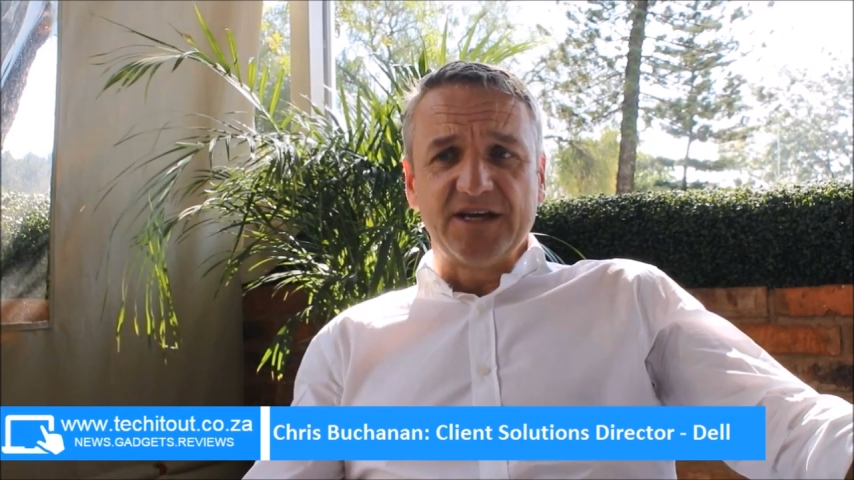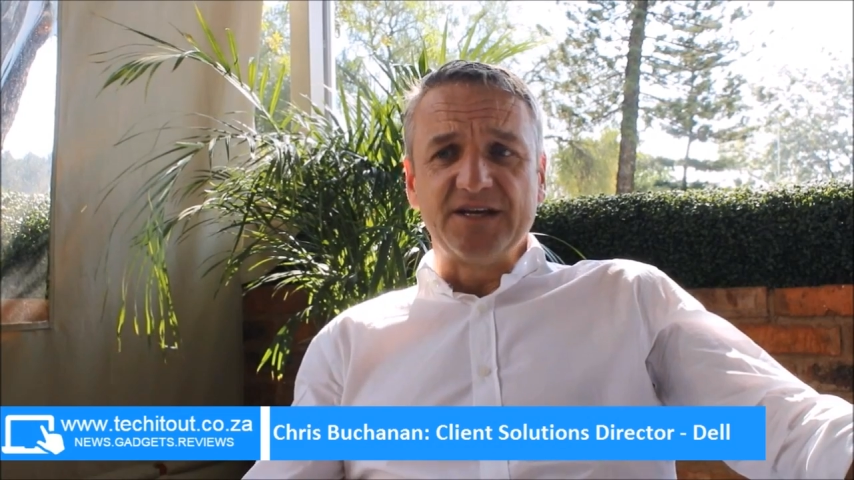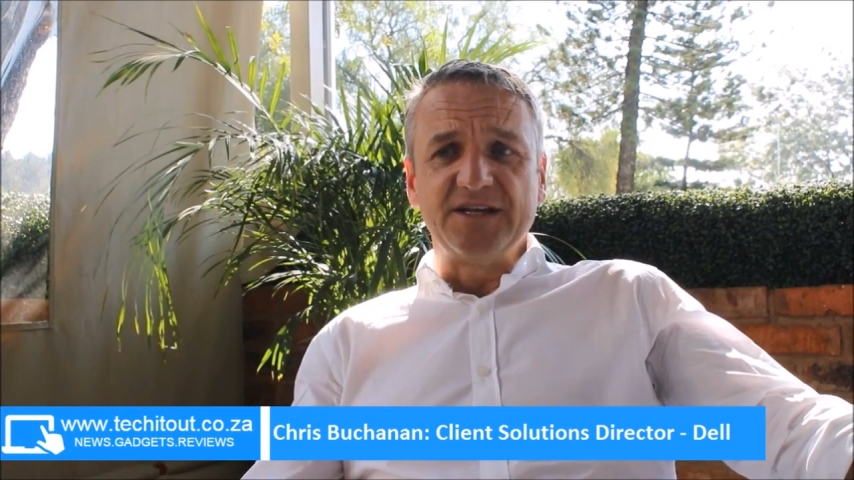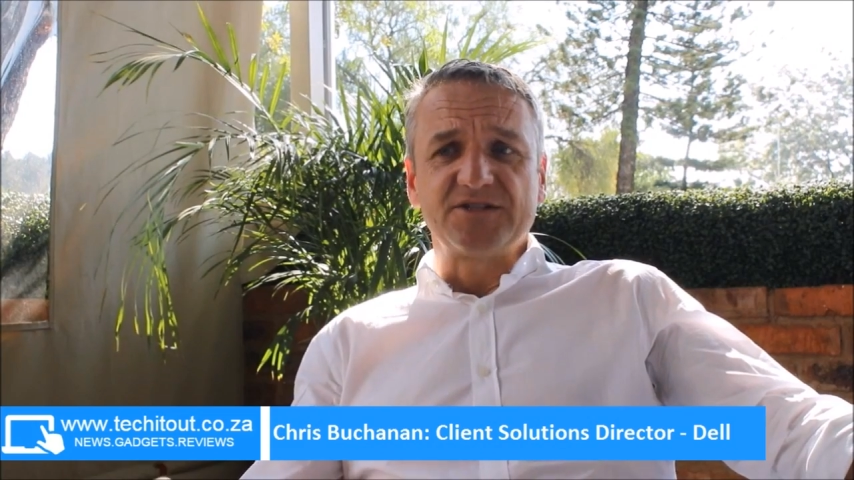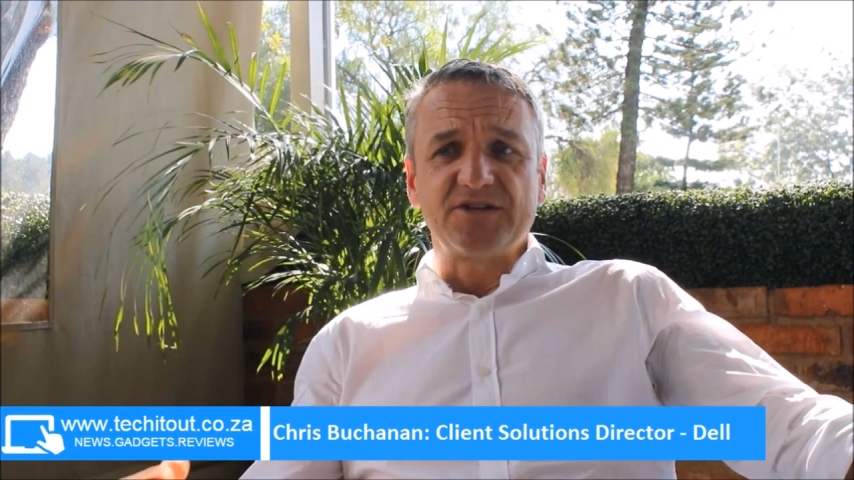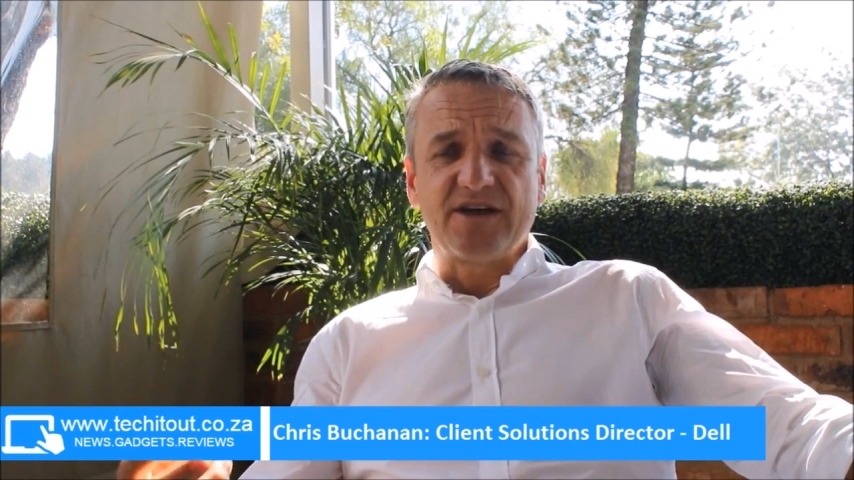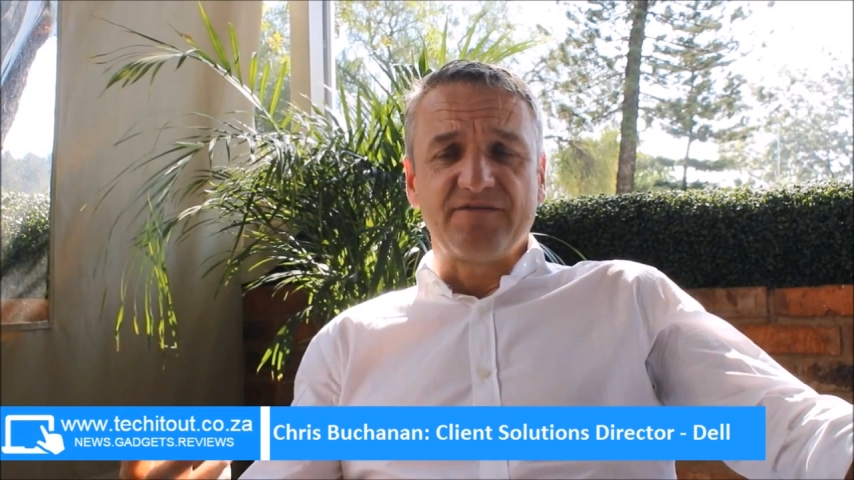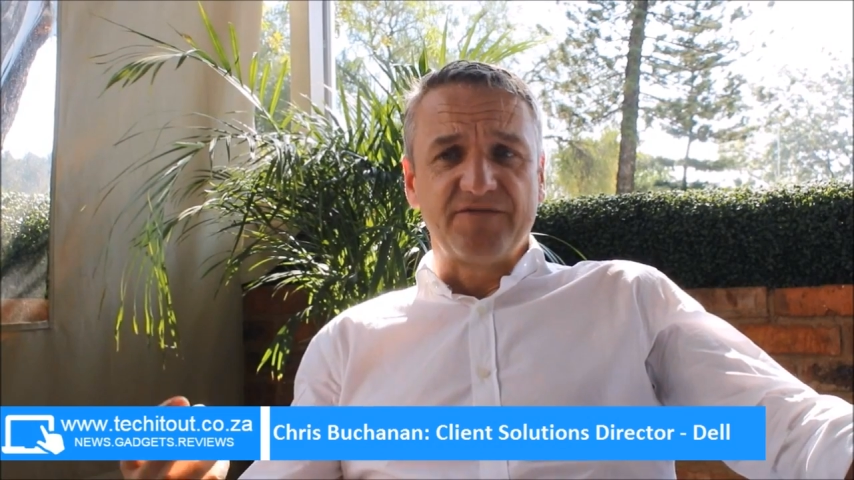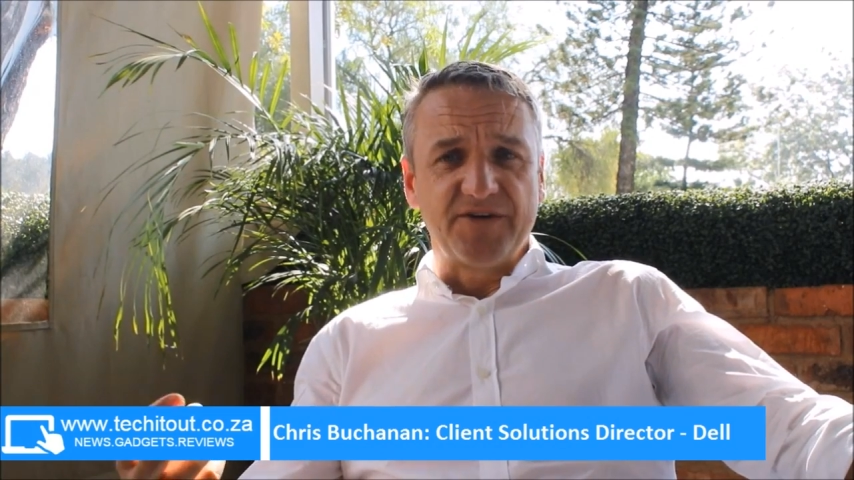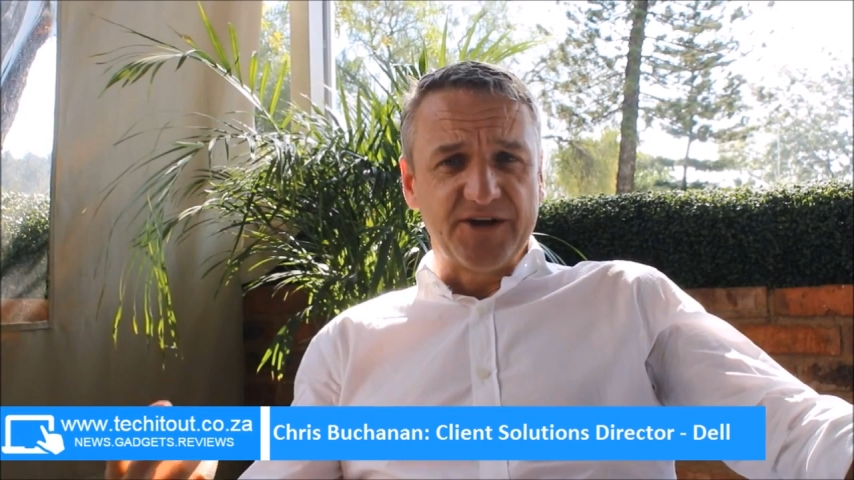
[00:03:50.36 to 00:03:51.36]
it needs to
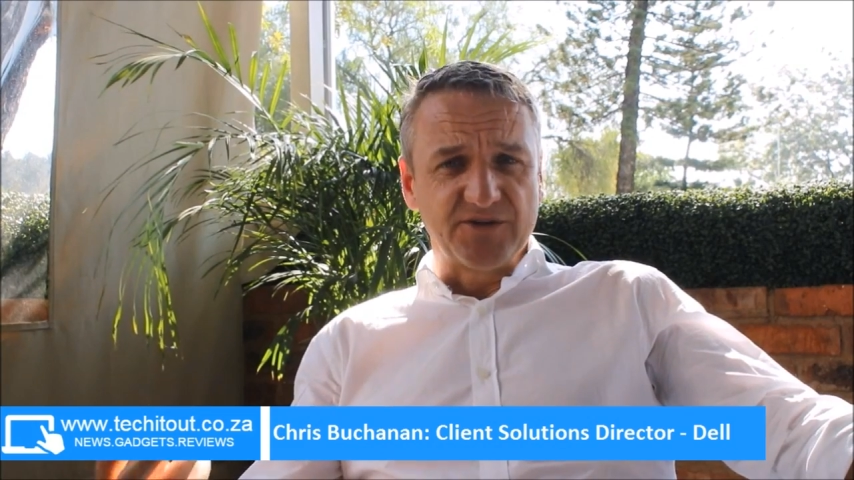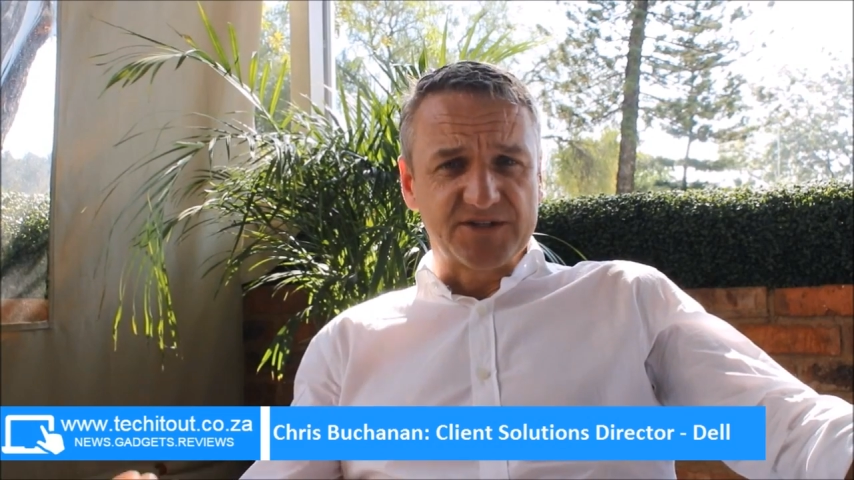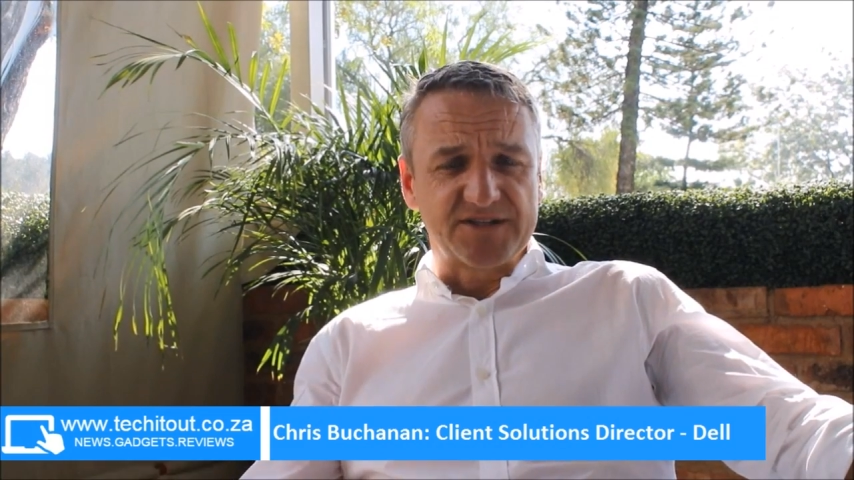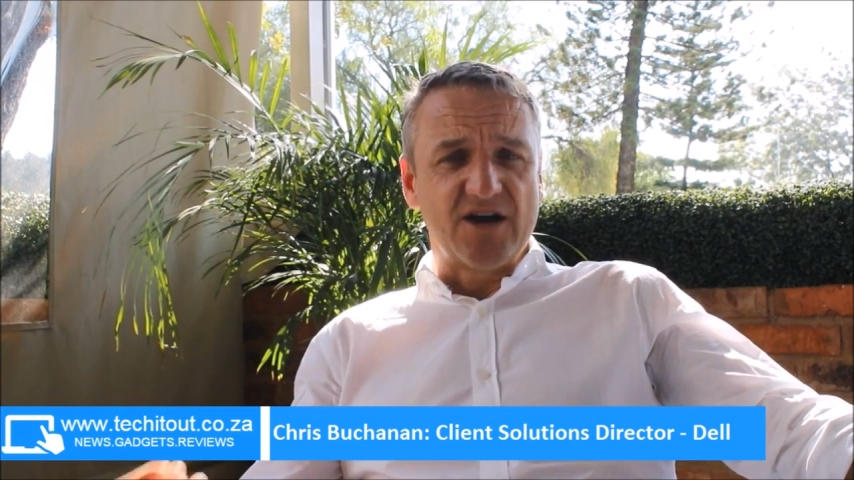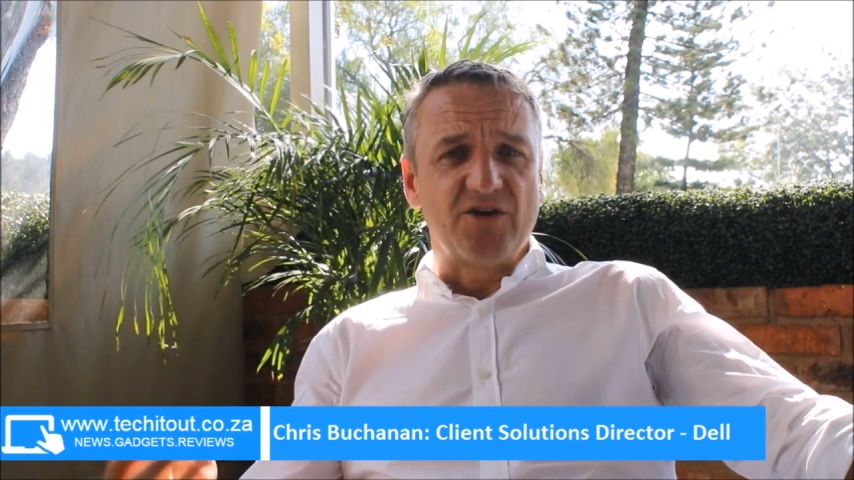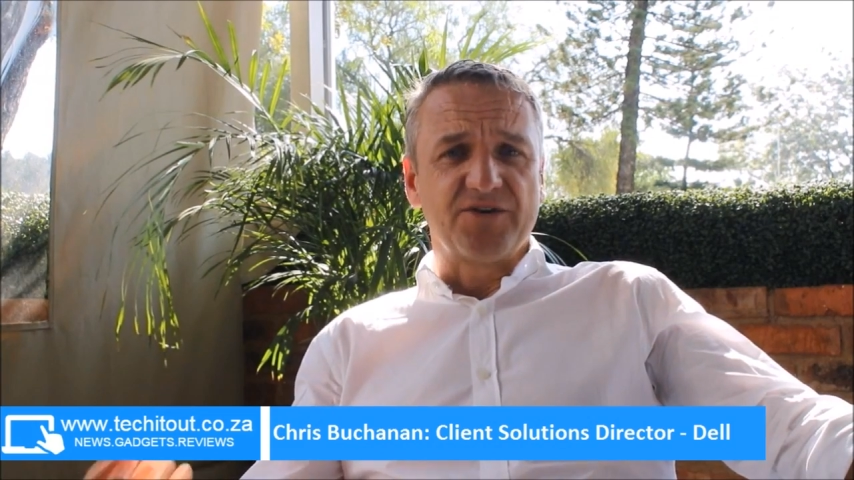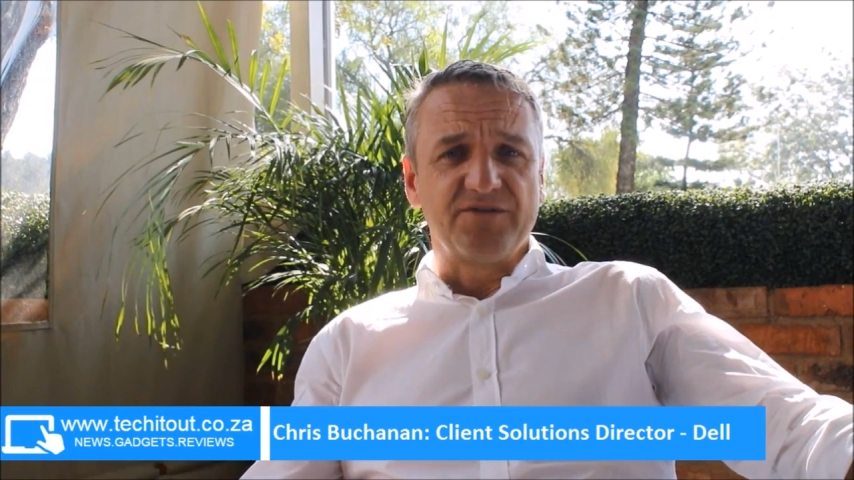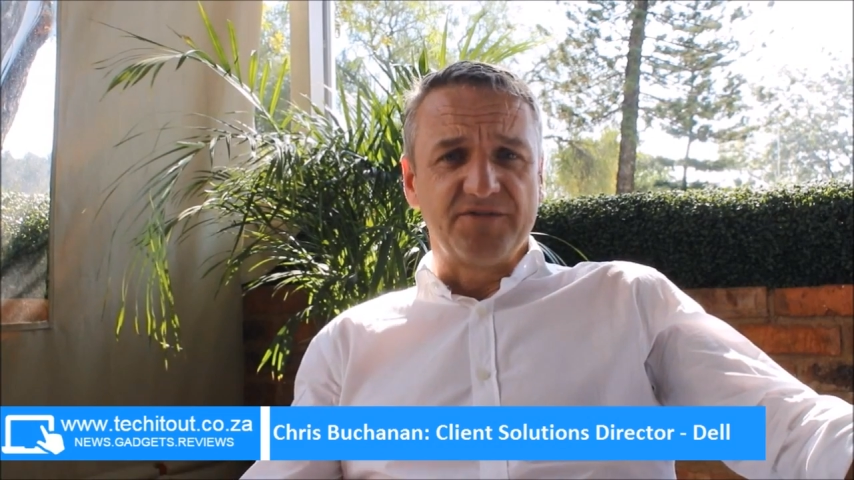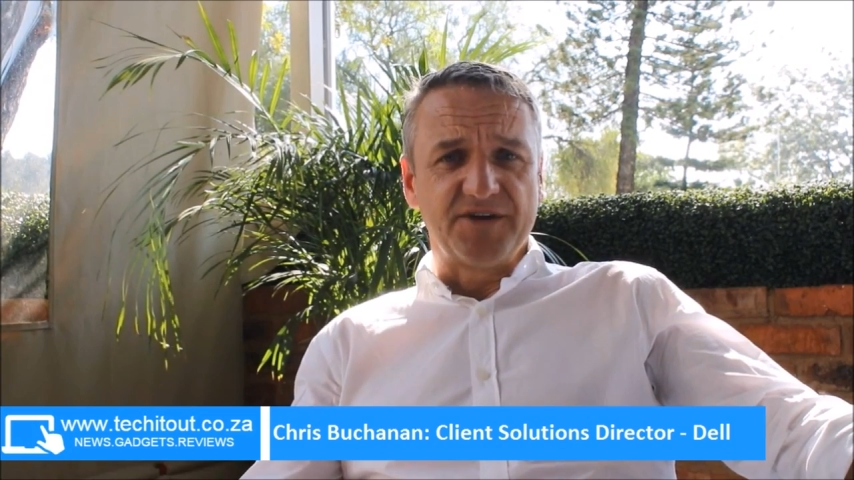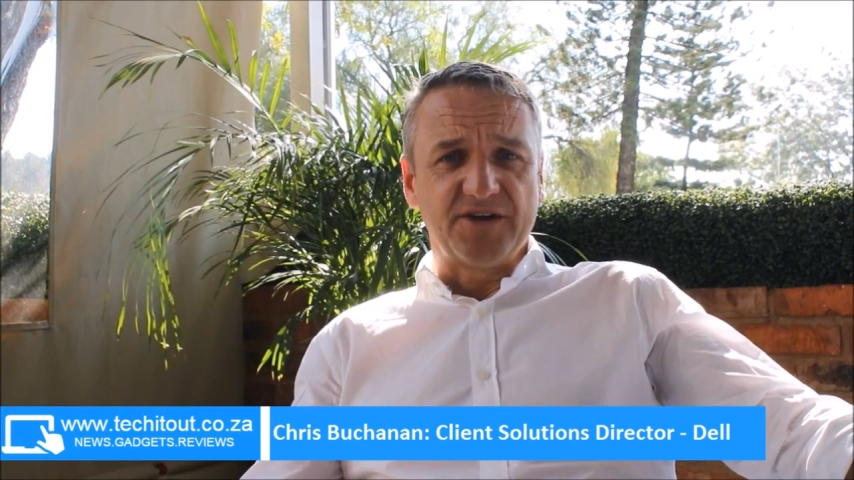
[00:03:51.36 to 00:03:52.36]
have very good sound
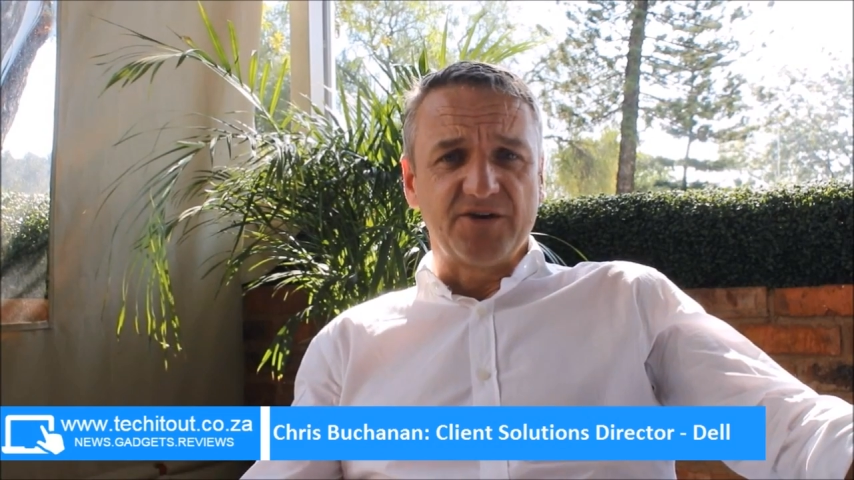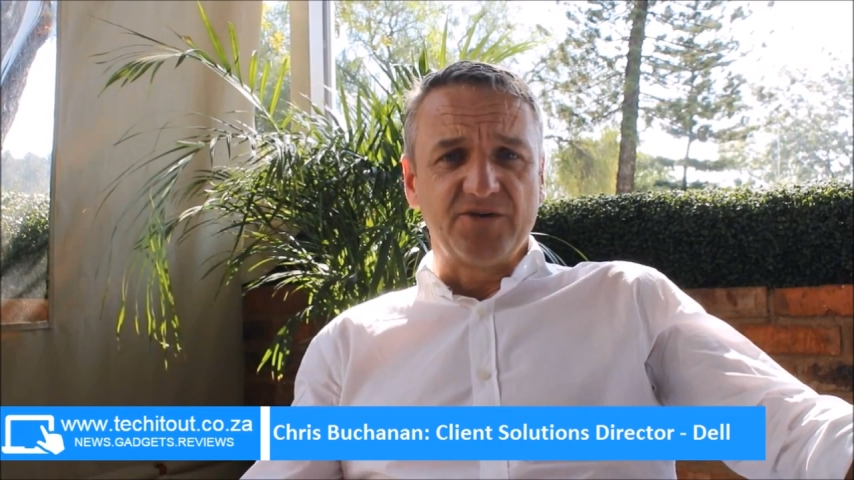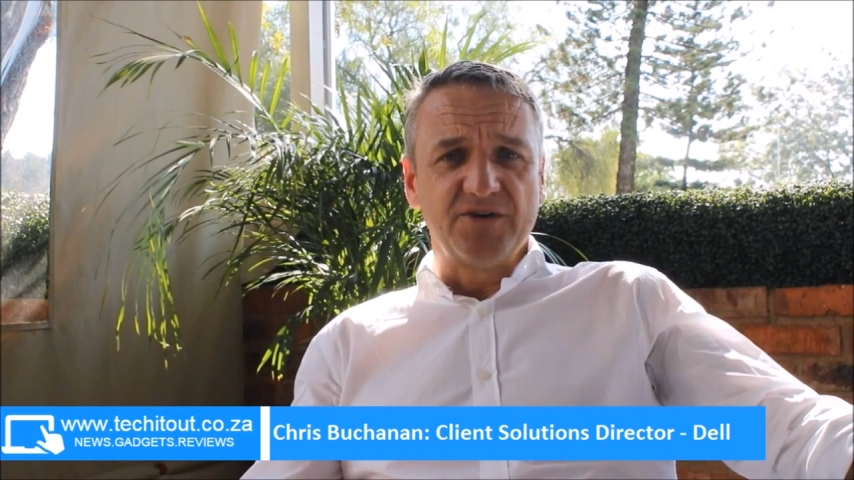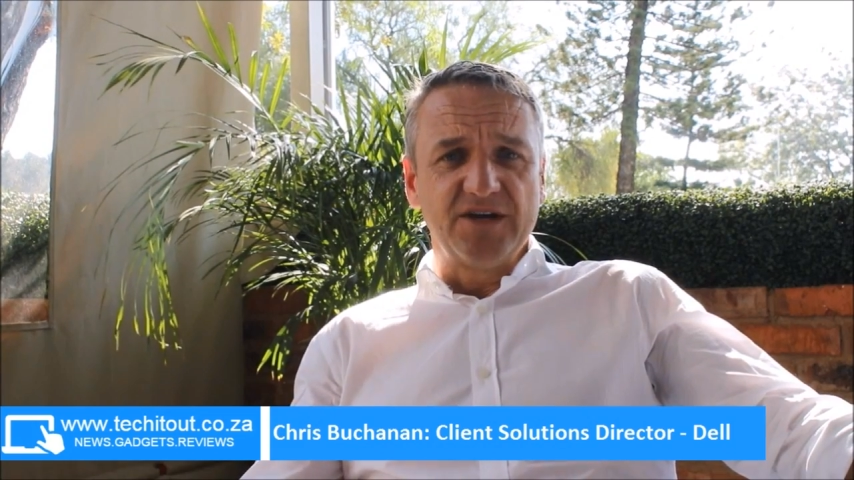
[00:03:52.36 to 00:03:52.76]
and video,